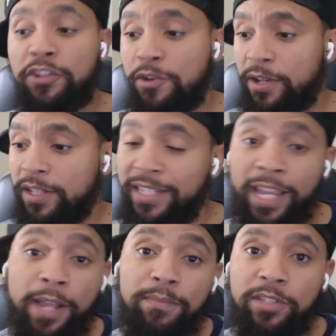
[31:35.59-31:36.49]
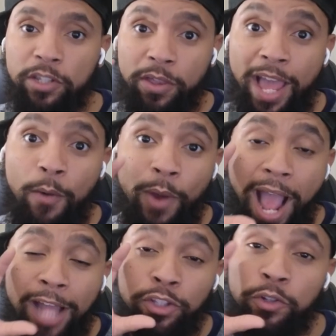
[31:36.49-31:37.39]
you can tip so that way
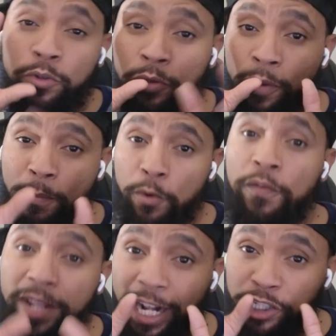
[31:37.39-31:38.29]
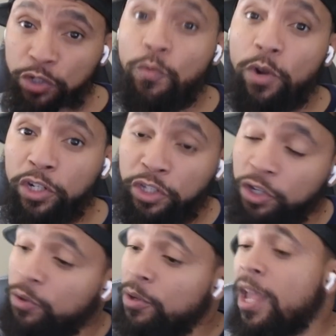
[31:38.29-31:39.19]
I do the movie that you want to
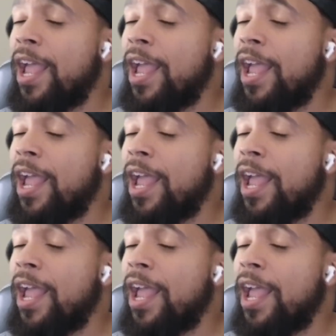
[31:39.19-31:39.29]
do.